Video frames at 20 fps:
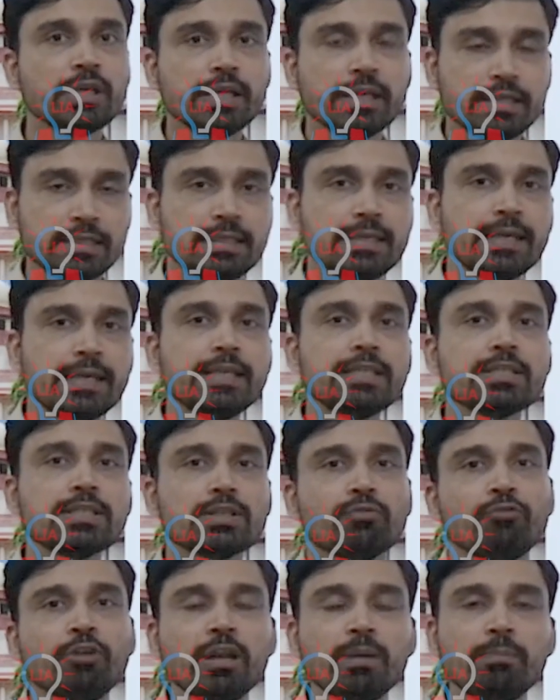she is
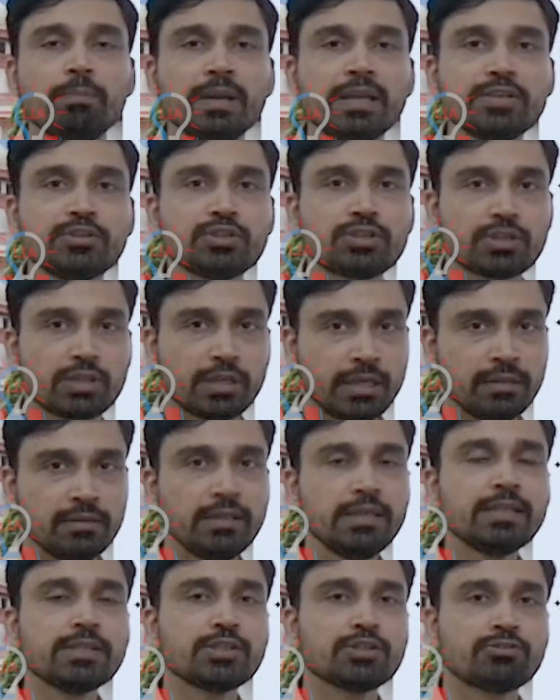well placed in
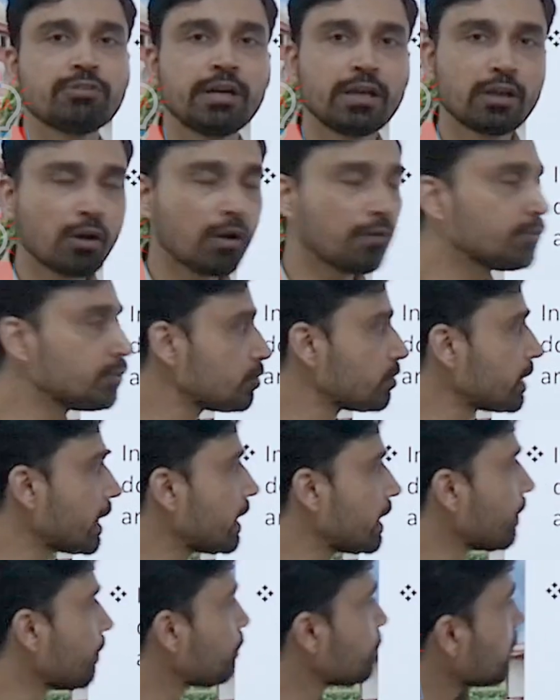the strata of the
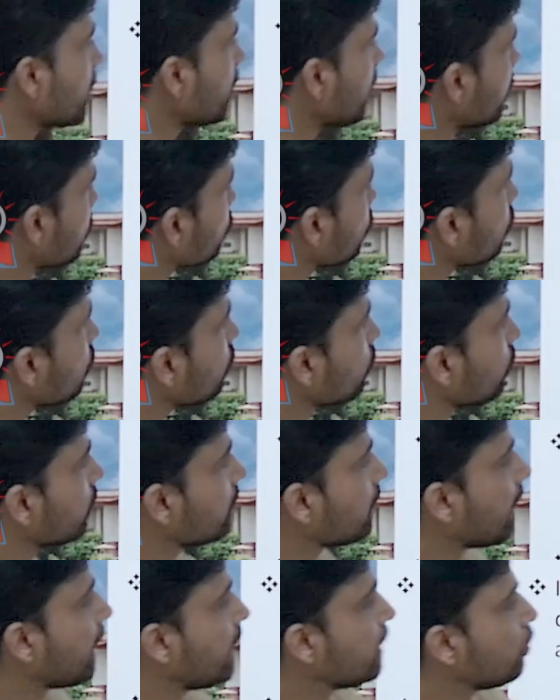society. So,
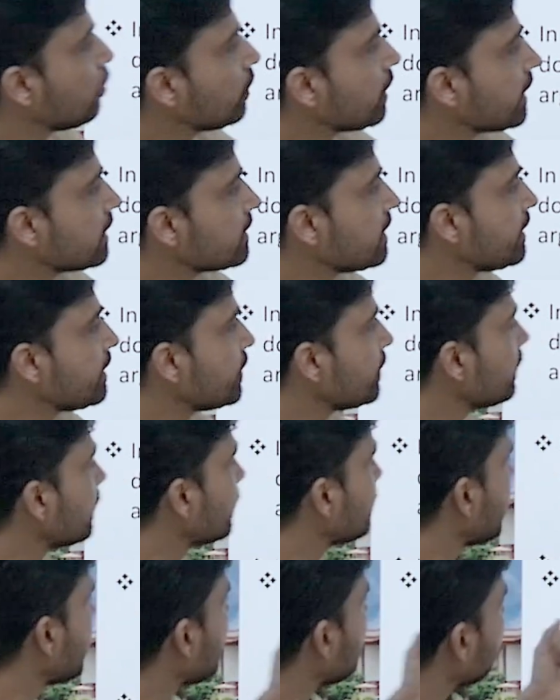the High Court has reasoned
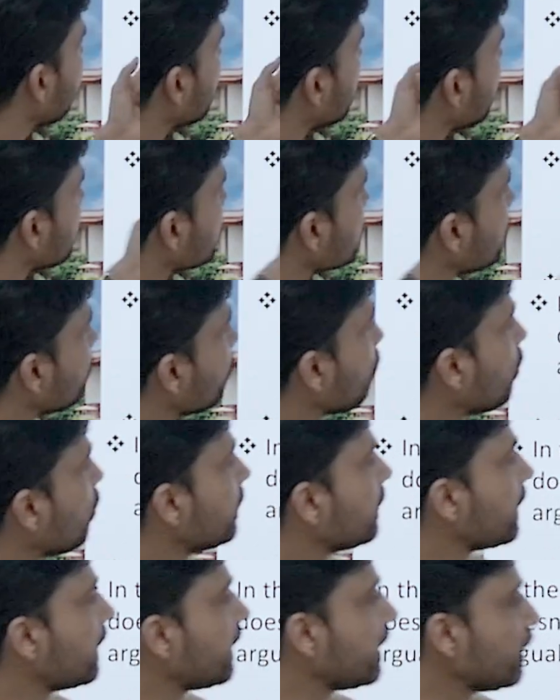that K. Kavitha doesn't fall
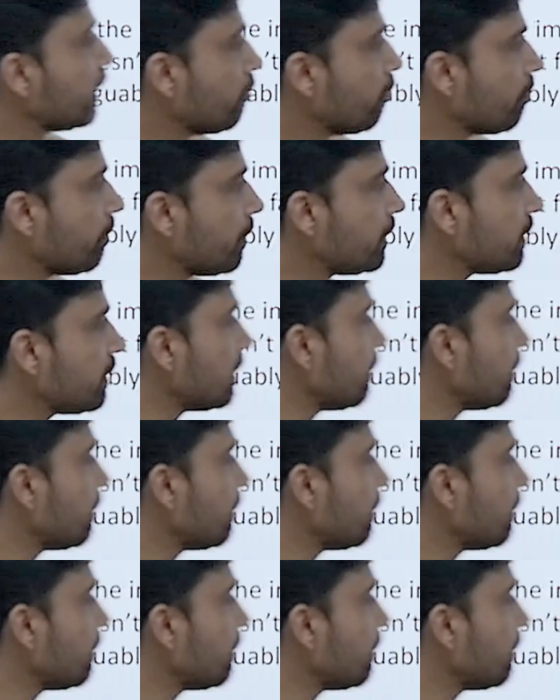in the category of women that the